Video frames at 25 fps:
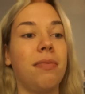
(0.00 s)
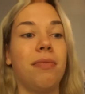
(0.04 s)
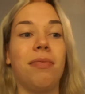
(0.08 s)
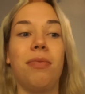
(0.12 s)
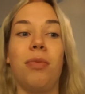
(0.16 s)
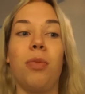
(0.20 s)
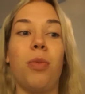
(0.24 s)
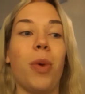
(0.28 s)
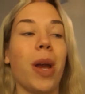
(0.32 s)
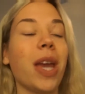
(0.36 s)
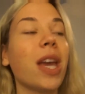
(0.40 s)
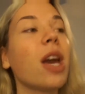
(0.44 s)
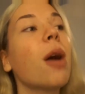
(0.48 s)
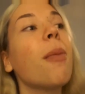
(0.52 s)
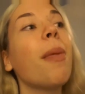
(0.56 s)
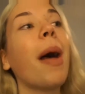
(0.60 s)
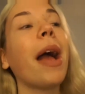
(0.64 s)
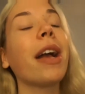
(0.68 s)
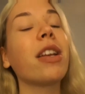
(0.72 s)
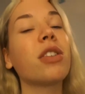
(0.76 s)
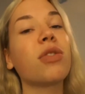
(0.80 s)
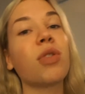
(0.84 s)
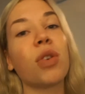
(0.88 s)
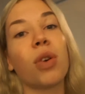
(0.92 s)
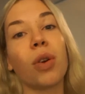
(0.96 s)
wake up
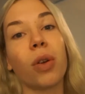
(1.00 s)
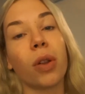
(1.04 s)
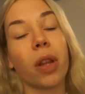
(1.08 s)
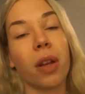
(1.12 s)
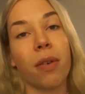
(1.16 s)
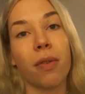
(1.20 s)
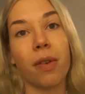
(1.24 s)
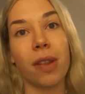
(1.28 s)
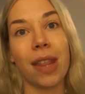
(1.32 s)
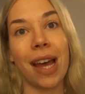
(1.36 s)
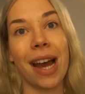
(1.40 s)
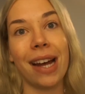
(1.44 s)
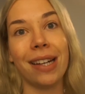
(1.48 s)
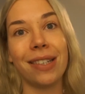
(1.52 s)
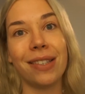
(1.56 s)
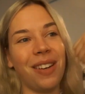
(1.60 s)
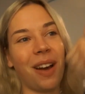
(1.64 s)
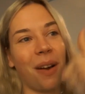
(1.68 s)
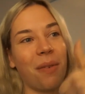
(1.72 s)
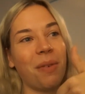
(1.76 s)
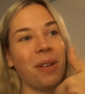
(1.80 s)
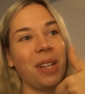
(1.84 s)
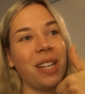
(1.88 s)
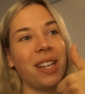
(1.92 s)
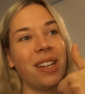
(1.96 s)
extra early for that.
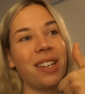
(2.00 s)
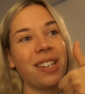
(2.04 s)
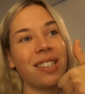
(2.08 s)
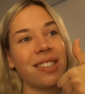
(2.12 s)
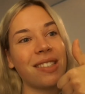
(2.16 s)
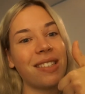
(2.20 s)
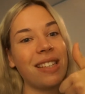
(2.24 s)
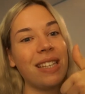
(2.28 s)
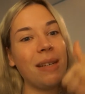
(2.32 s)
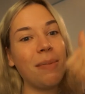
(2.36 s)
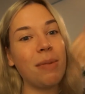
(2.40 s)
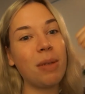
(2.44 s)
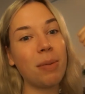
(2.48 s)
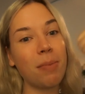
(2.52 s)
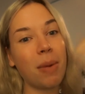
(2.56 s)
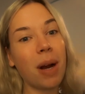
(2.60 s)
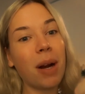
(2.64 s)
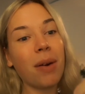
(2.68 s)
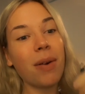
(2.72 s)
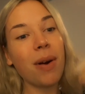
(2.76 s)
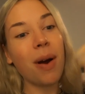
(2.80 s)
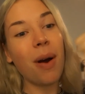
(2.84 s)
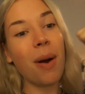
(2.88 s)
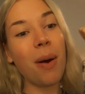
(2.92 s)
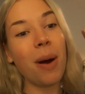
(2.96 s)
Not really gonna sleep
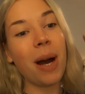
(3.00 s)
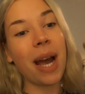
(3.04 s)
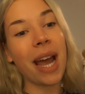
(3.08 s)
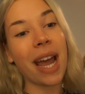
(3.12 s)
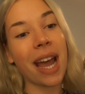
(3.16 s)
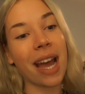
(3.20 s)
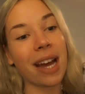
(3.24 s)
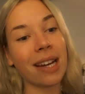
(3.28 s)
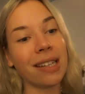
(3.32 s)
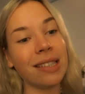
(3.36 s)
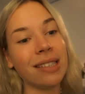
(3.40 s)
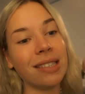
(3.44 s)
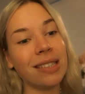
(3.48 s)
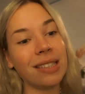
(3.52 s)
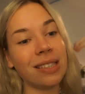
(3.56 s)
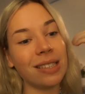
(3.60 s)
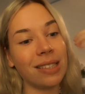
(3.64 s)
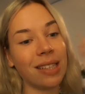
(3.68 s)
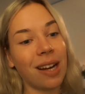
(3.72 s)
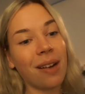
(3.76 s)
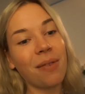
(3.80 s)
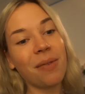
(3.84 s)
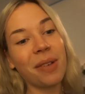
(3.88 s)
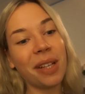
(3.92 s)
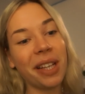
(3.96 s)
tomorrow and
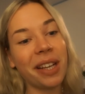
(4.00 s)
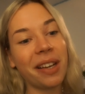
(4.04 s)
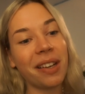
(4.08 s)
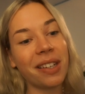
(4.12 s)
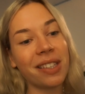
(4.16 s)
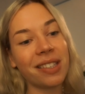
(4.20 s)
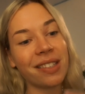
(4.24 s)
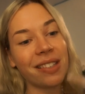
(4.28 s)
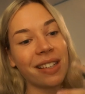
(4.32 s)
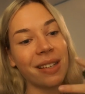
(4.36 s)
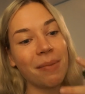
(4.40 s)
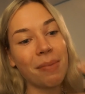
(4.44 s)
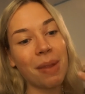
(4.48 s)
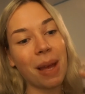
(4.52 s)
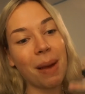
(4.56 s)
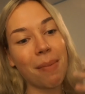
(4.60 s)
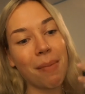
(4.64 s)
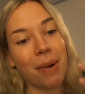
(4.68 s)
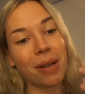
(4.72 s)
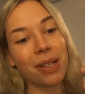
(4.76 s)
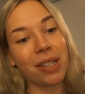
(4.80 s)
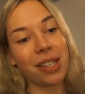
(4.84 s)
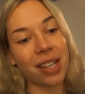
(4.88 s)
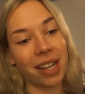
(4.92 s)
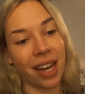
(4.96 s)
not really gonna sleep that
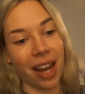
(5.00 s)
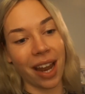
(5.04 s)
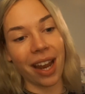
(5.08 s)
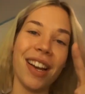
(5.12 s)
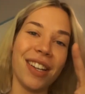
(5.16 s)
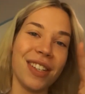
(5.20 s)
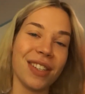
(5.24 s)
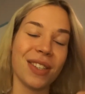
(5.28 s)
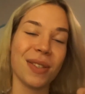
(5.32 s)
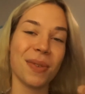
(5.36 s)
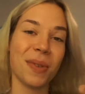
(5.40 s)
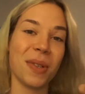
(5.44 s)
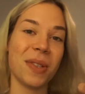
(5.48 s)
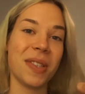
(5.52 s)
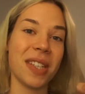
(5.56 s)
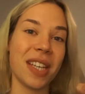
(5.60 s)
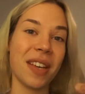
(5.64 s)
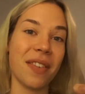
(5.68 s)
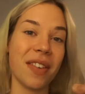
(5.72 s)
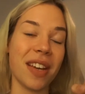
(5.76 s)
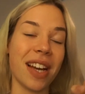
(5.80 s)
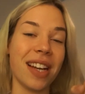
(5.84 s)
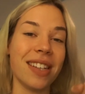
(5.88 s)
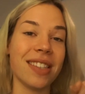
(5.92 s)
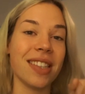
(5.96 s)
much today. I just wanted to
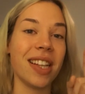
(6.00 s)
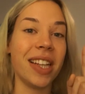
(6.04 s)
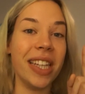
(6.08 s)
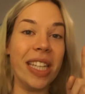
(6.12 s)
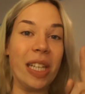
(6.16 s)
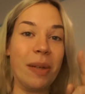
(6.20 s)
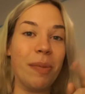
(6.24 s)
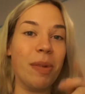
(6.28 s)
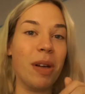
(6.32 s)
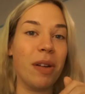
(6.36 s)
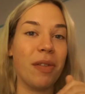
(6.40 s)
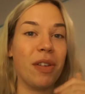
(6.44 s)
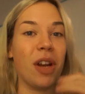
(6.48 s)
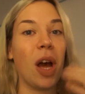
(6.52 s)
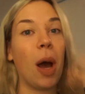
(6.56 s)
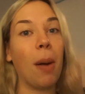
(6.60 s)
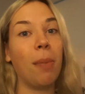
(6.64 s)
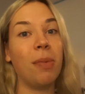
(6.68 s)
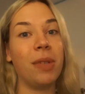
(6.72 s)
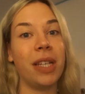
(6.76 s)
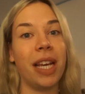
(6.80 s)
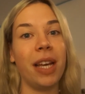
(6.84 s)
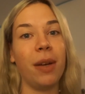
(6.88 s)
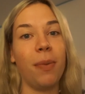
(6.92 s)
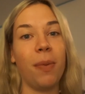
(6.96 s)
give you guys a little bit of an
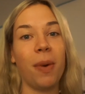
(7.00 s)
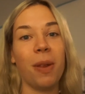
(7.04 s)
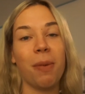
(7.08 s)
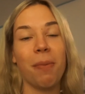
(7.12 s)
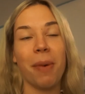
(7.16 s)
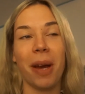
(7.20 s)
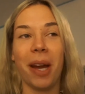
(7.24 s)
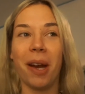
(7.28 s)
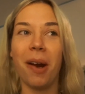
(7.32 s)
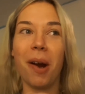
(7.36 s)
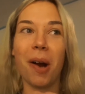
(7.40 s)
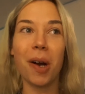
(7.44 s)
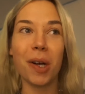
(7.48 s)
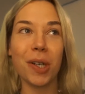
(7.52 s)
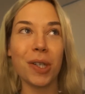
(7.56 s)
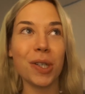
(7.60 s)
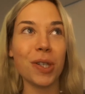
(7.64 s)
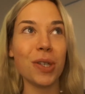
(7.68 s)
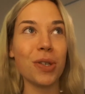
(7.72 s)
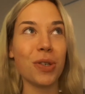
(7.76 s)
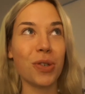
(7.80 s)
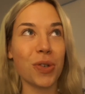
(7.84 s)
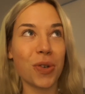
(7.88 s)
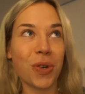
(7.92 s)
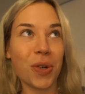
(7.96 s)
update with my
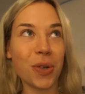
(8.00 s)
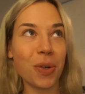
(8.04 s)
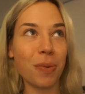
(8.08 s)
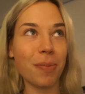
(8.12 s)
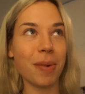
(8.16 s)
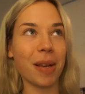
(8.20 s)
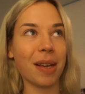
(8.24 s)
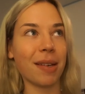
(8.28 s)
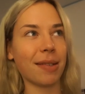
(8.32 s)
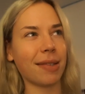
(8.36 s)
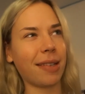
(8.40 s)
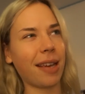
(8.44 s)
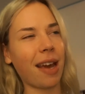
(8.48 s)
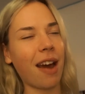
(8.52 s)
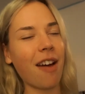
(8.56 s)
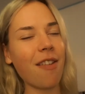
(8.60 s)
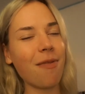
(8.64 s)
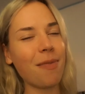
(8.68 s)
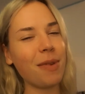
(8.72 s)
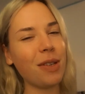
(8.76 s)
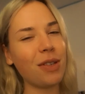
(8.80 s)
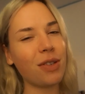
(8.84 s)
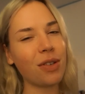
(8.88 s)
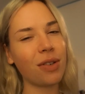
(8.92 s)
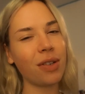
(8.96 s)
art journal because I
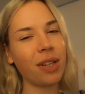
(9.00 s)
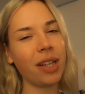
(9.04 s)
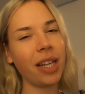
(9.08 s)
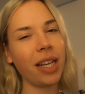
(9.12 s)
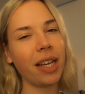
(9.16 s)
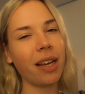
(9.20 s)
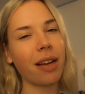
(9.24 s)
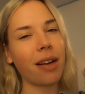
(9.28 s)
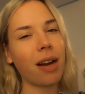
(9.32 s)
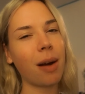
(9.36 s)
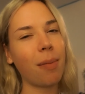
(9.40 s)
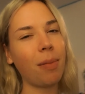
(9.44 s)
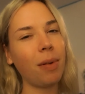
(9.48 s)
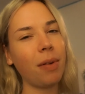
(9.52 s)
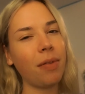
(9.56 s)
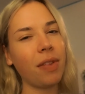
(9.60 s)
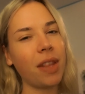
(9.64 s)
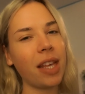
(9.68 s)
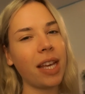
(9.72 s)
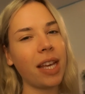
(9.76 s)
have been journaling a couple of